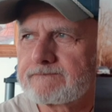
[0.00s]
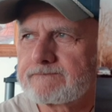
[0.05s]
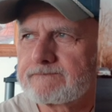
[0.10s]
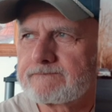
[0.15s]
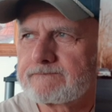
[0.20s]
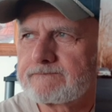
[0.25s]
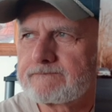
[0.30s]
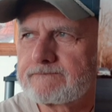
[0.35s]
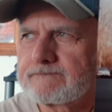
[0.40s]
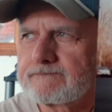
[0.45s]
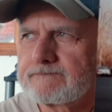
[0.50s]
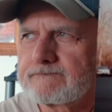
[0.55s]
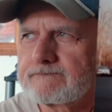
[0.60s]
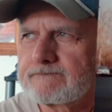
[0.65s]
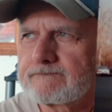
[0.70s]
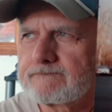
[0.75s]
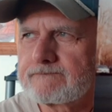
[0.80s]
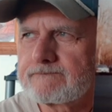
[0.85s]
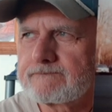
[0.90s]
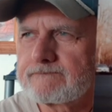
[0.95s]

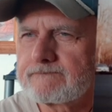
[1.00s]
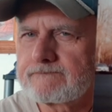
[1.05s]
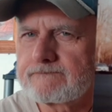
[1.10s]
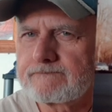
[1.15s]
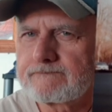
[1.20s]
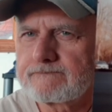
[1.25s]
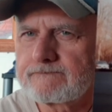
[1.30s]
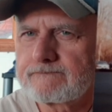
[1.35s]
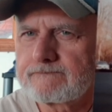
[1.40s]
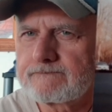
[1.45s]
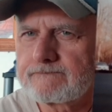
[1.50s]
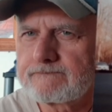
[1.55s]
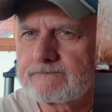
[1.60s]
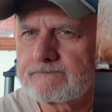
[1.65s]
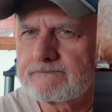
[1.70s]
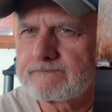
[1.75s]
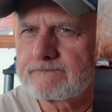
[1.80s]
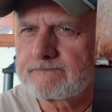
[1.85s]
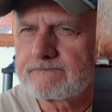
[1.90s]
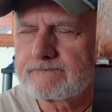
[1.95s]

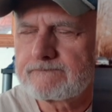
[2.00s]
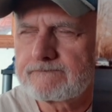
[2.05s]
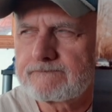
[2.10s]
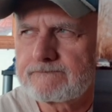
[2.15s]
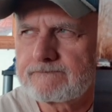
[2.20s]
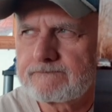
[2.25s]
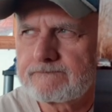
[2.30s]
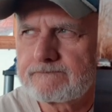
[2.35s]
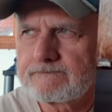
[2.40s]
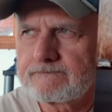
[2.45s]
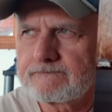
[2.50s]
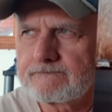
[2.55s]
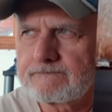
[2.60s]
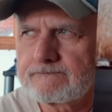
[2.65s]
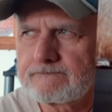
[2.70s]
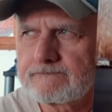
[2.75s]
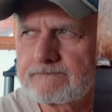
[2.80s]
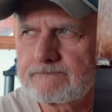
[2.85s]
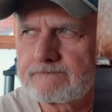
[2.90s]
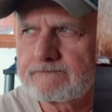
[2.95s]

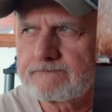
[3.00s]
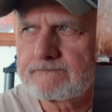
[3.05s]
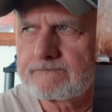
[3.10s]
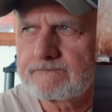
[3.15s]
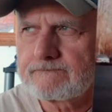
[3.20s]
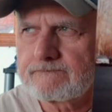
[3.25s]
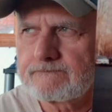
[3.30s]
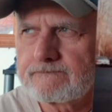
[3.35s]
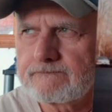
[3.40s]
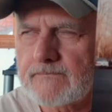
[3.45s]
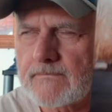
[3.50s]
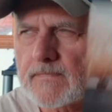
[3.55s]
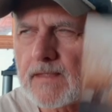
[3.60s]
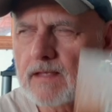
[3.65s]
Nobody speaks.